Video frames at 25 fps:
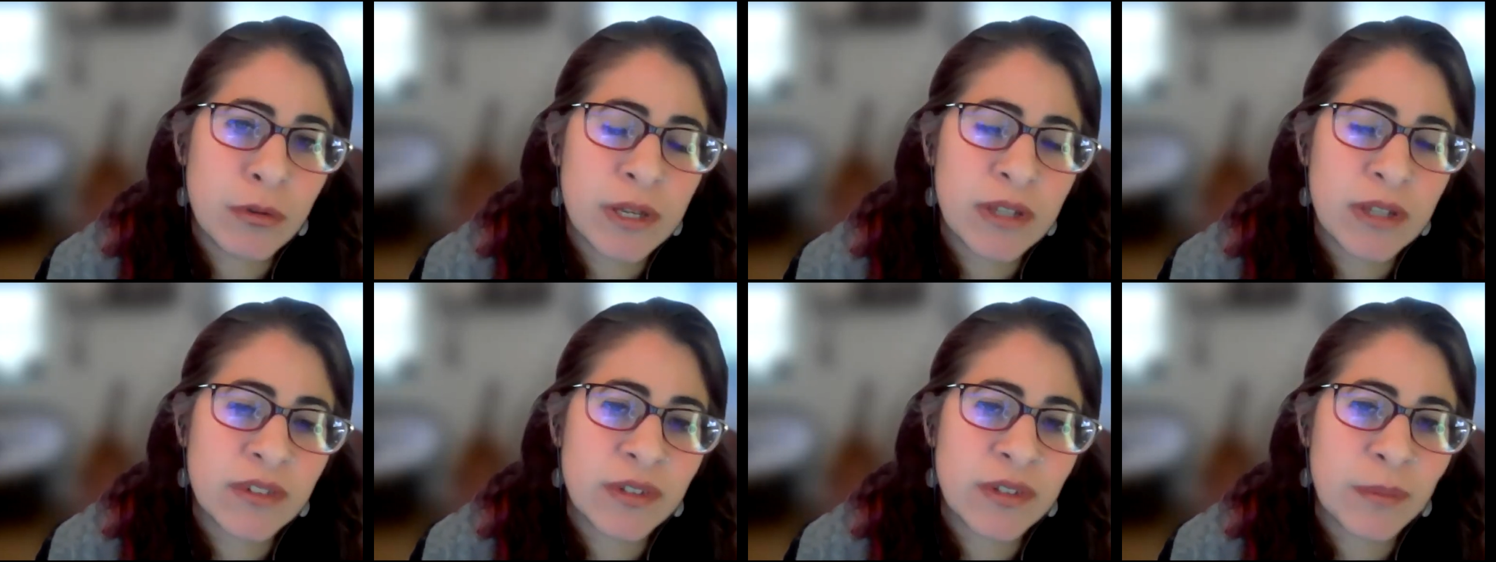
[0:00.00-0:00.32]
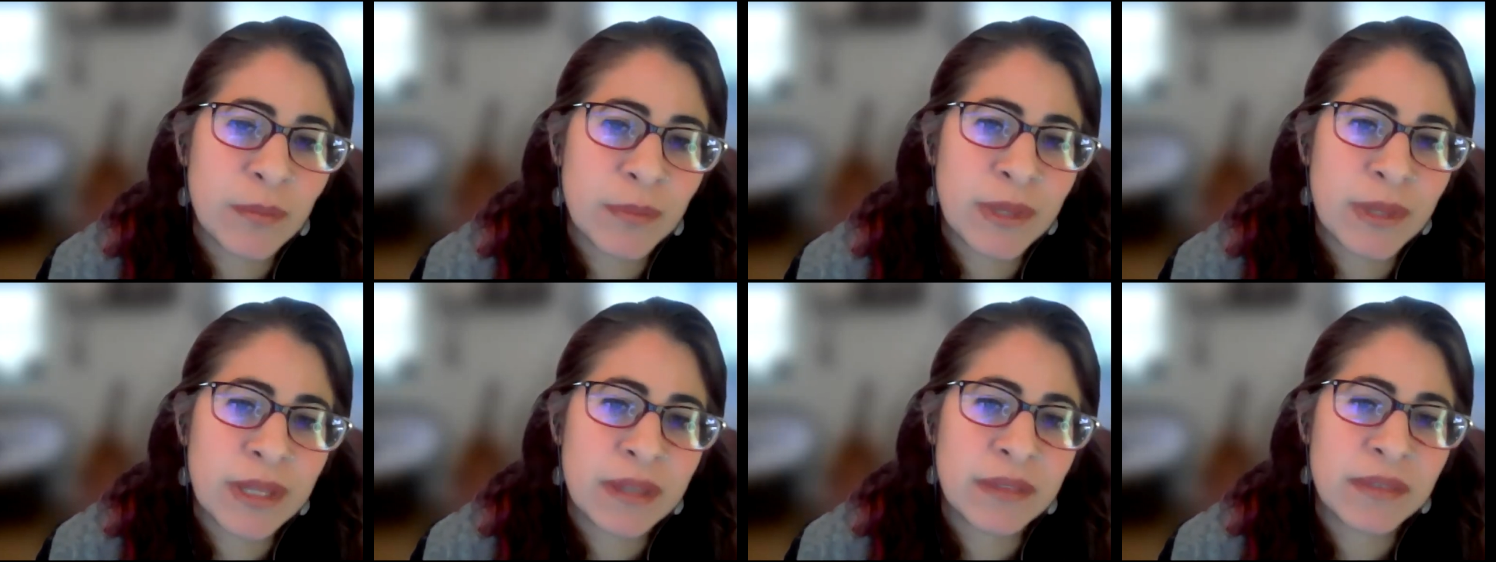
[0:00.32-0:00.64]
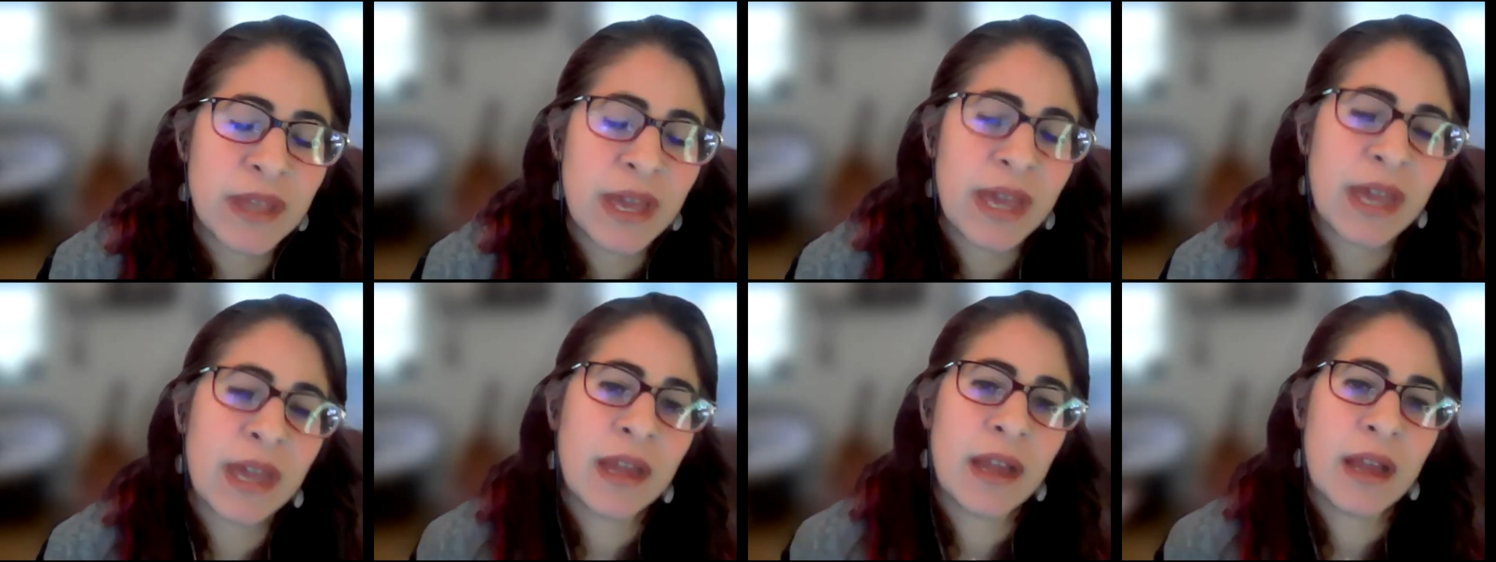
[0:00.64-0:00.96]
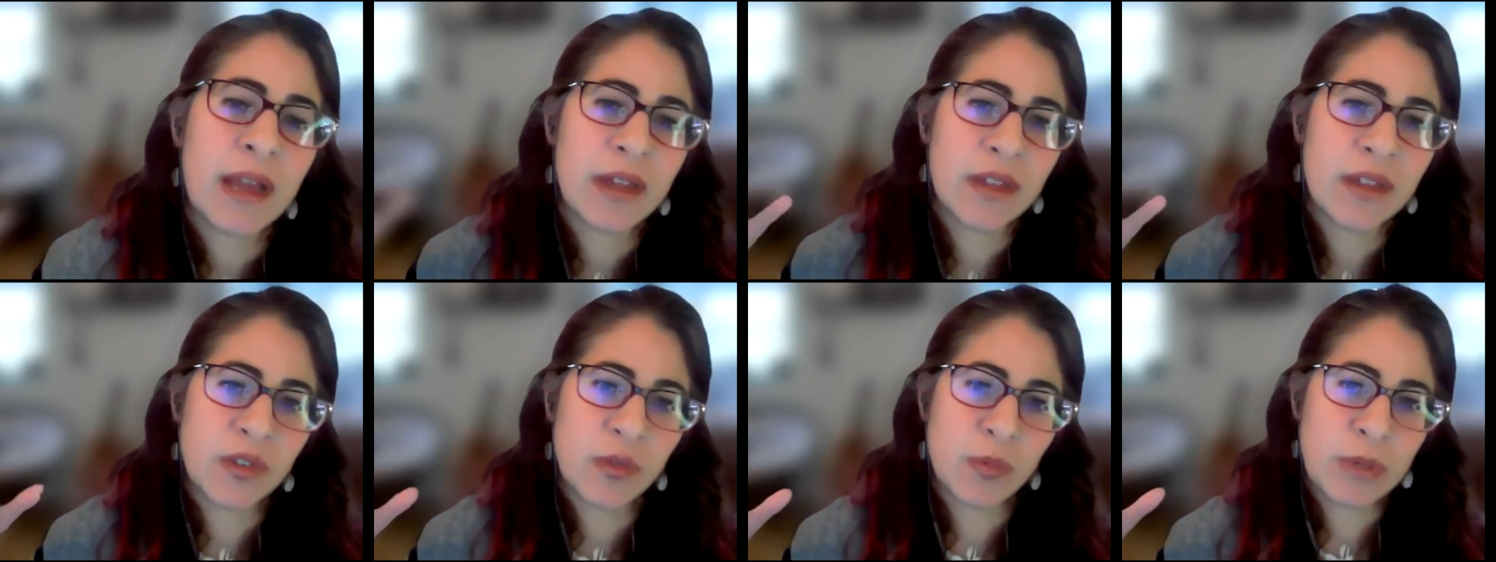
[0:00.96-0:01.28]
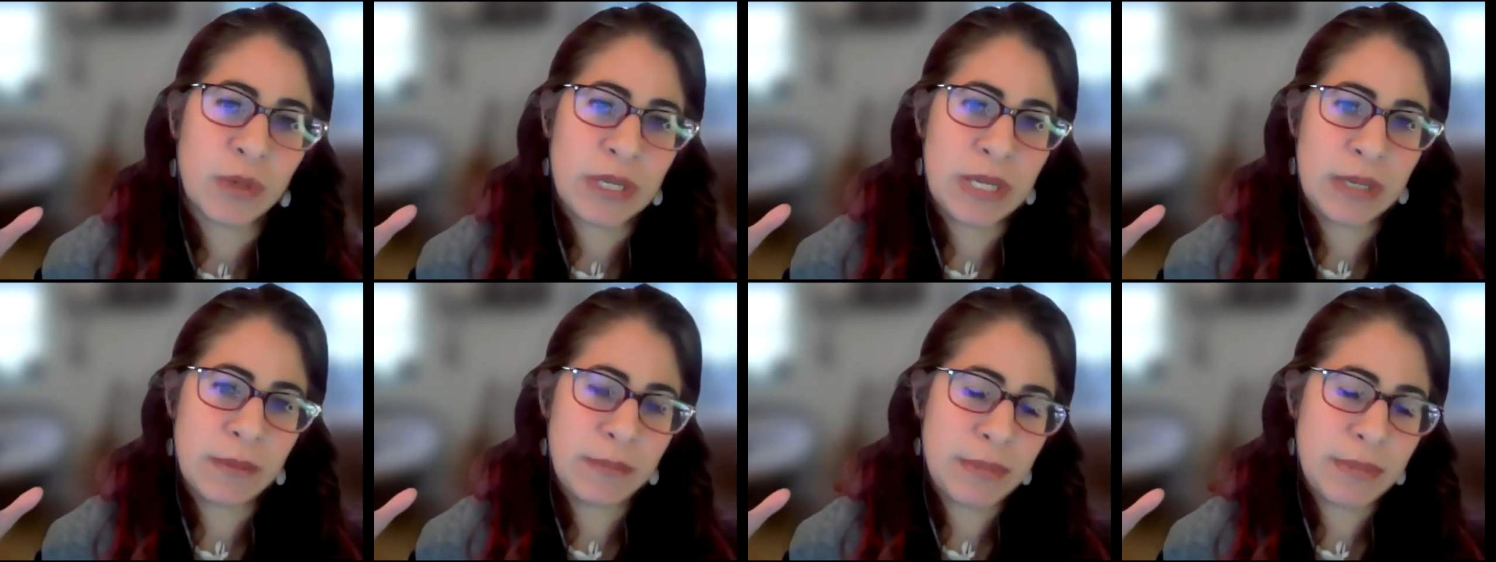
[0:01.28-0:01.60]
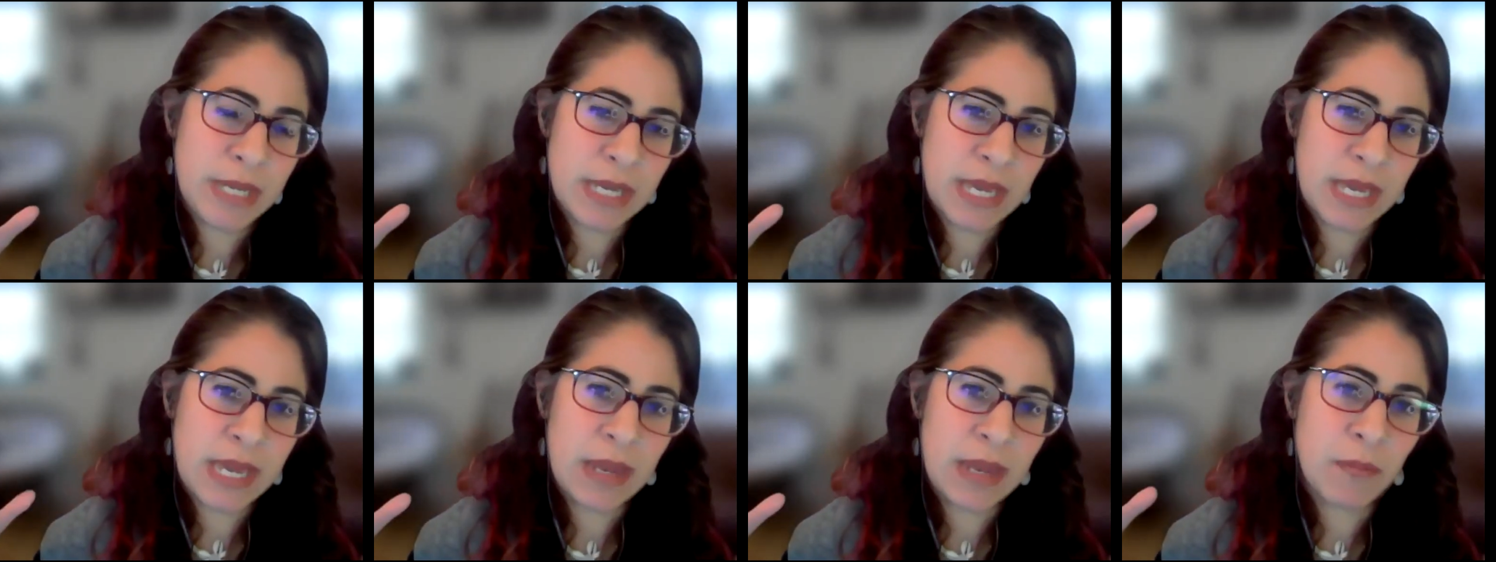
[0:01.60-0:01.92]
It's something that as we
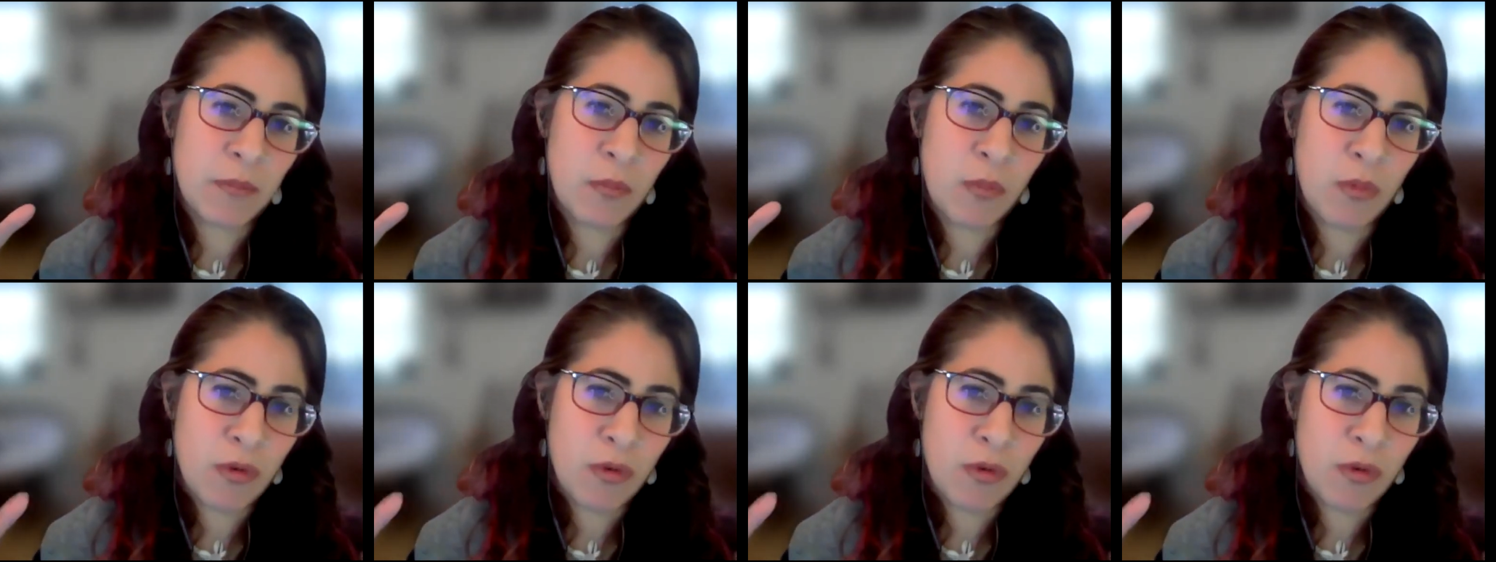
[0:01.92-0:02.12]
became